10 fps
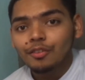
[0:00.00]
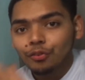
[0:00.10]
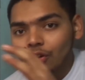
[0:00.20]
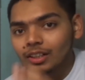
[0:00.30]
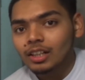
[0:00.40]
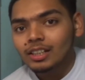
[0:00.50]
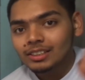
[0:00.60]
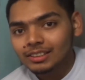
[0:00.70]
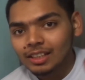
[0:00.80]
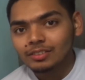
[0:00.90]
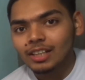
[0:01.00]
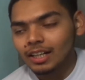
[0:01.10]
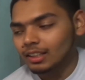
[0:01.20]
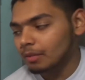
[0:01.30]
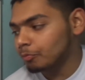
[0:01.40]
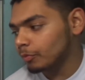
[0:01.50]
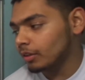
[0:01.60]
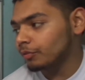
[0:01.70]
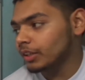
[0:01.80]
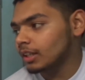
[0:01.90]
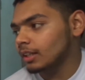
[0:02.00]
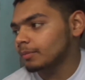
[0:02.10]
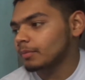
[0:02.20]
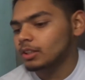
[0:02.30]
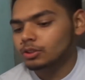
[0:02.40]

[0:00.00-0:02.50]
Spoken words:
for self-starting the vehicle.